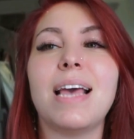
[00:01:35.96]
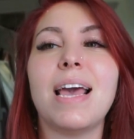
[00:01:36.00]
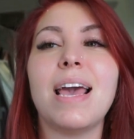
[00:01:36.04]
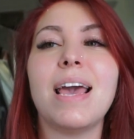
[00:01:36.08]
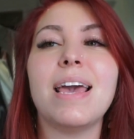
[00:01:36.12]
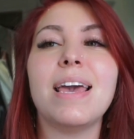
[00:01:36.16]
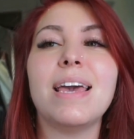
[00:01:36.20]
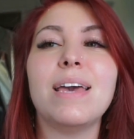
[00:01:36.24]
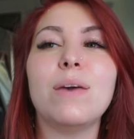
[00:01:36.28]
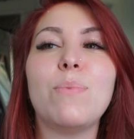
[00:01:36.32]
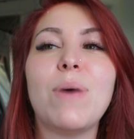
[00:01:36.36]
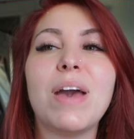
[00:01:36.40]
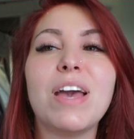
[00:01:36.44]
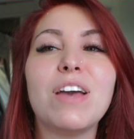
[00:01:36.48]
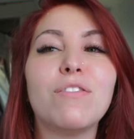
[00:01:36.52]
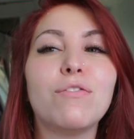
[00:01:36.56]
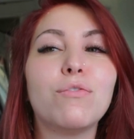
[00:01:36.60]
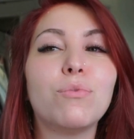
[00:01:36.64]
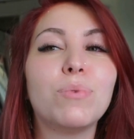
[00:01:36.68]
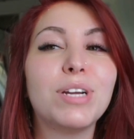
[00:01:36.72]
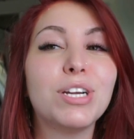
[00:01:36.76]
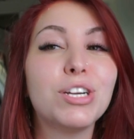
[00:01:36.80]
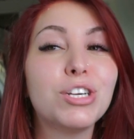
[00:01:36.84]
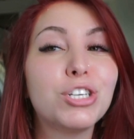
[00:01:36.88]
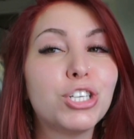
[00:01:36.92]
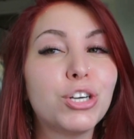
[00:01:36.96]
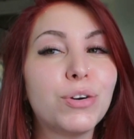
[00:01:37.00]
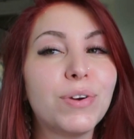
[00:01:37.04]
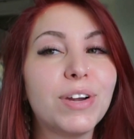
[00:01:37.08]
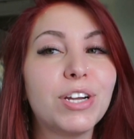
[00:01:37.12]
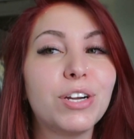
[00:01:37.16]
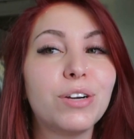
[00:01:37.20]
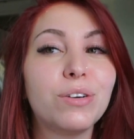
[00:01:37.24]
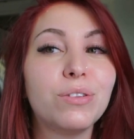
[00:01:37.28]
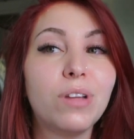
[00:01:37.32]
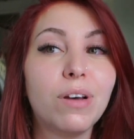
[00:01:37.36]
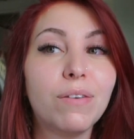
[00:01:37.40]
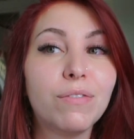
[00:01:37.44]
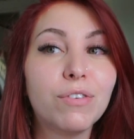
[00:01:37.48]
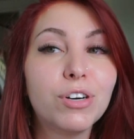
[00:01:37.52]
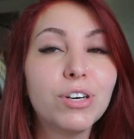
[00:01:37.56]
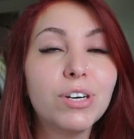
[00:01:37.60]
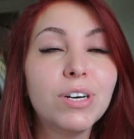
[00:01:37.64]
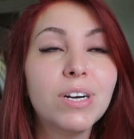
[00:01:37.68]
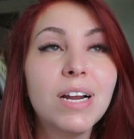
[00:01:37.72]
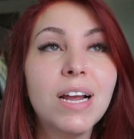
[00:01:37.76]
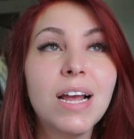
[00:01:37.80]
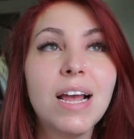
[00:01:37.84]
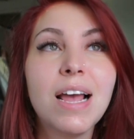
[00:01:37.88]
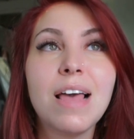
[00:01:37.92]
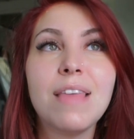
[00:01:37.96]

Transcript: a way of reassuring your lover